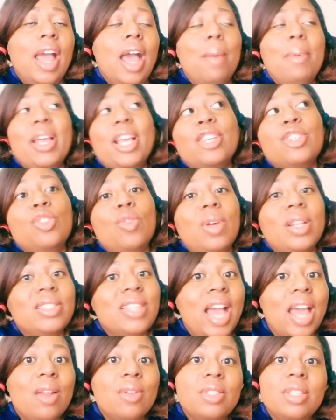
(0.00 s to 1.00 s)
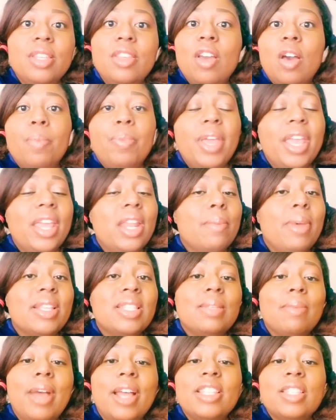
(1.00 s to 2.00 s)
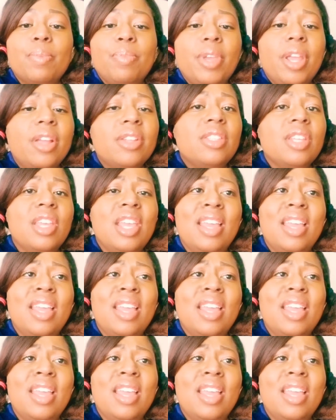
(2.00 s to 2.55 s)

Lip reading: I mean, because you're entitled to your opinion about somebody's appearance.